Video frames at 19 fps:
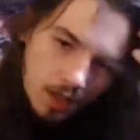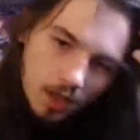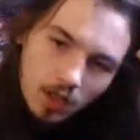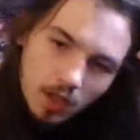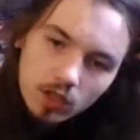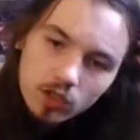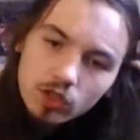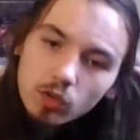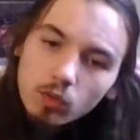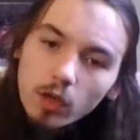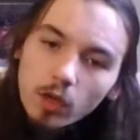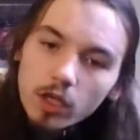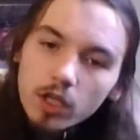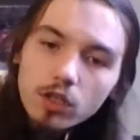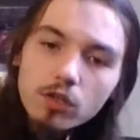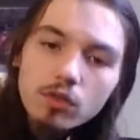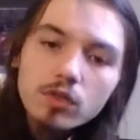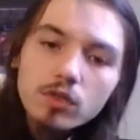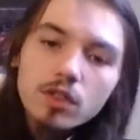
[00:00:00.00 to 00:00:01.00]
So what are you
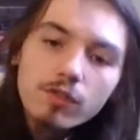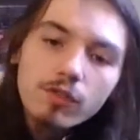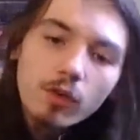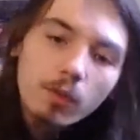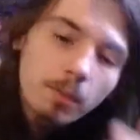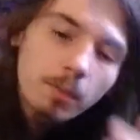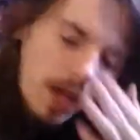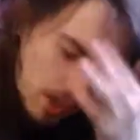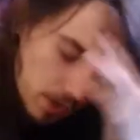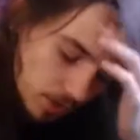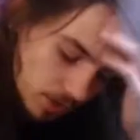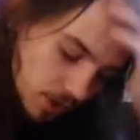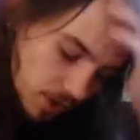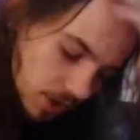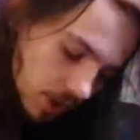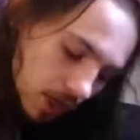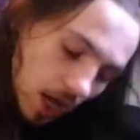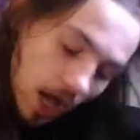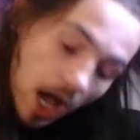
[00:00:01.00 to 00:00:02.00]
using for pedals?
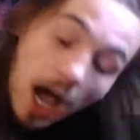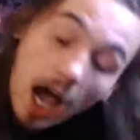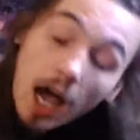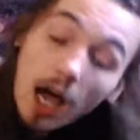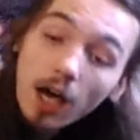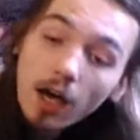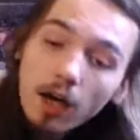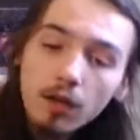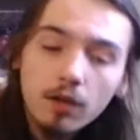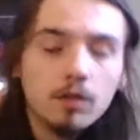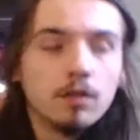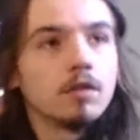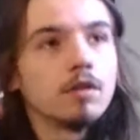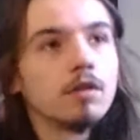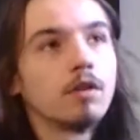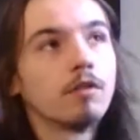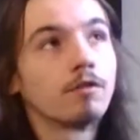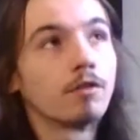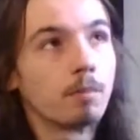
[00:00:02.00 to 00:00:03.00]

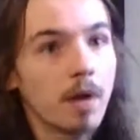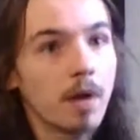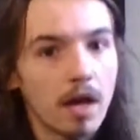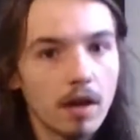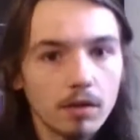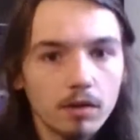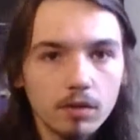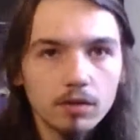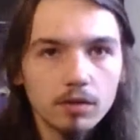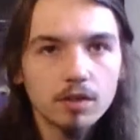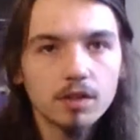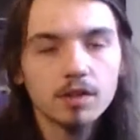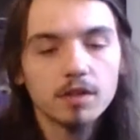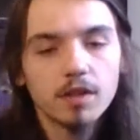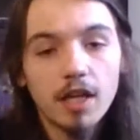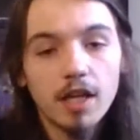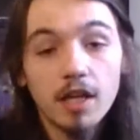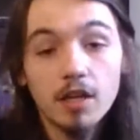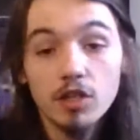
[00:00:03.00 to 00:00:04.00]
For pedals
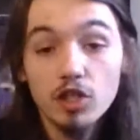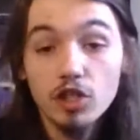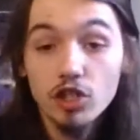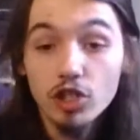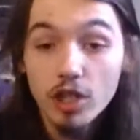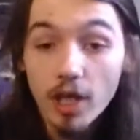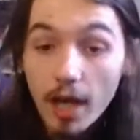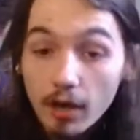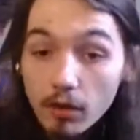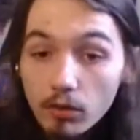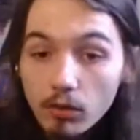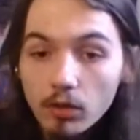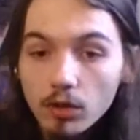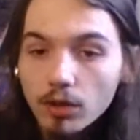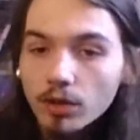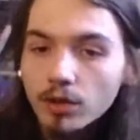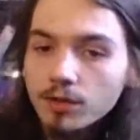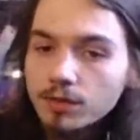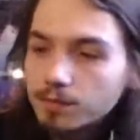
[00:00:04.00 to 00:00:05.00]
in
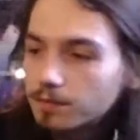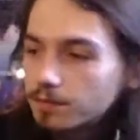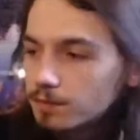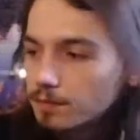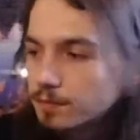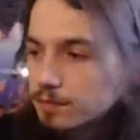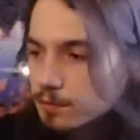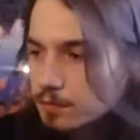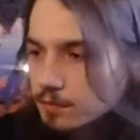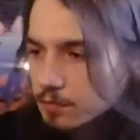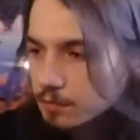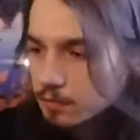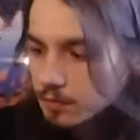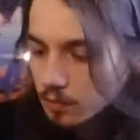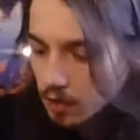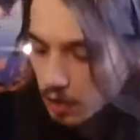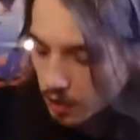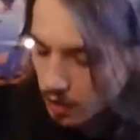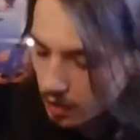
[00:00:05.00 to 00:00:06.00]
general,
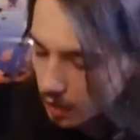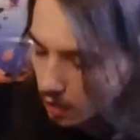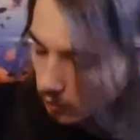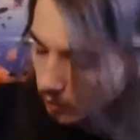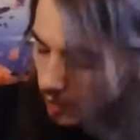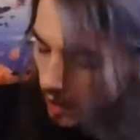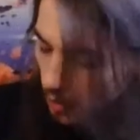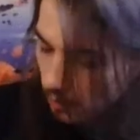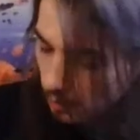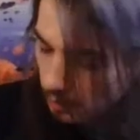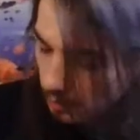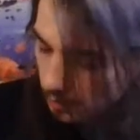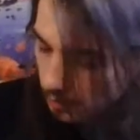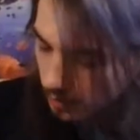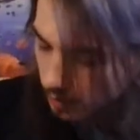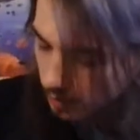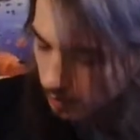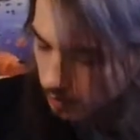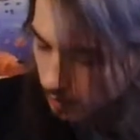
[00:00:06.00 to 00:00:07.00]
here, I'll grab them.
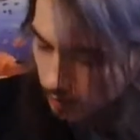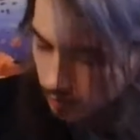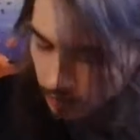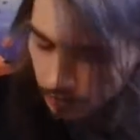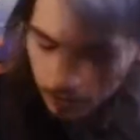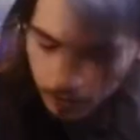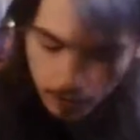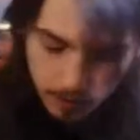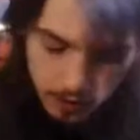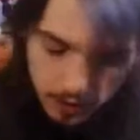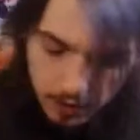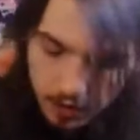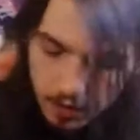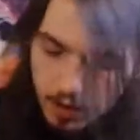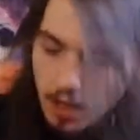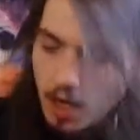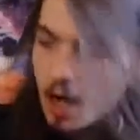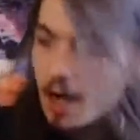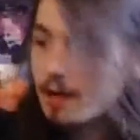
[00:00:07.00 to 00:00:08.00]

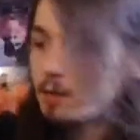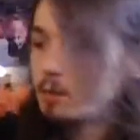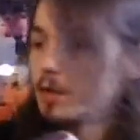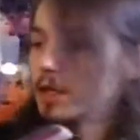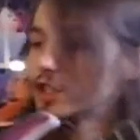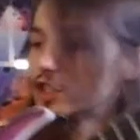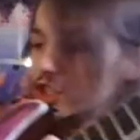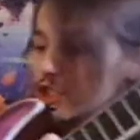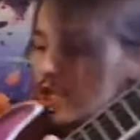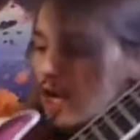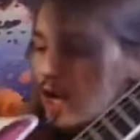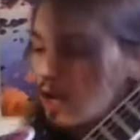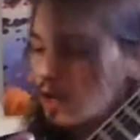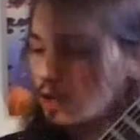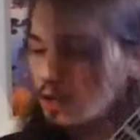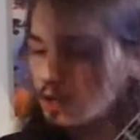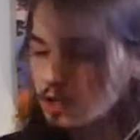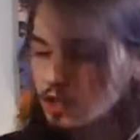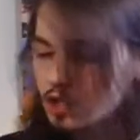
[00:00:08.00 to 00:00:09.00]
I shall
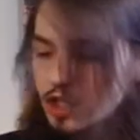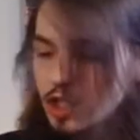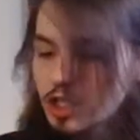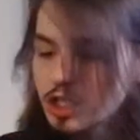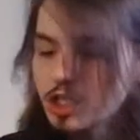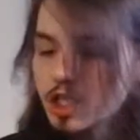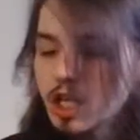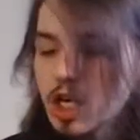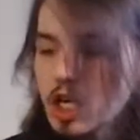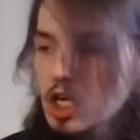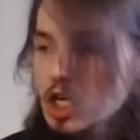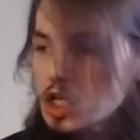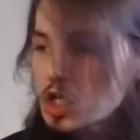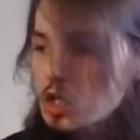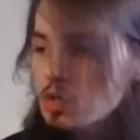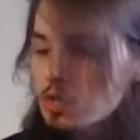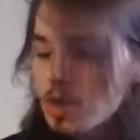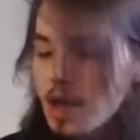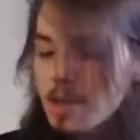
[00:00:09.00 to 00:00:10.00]
just
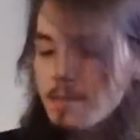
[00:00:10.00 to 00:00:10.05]
grab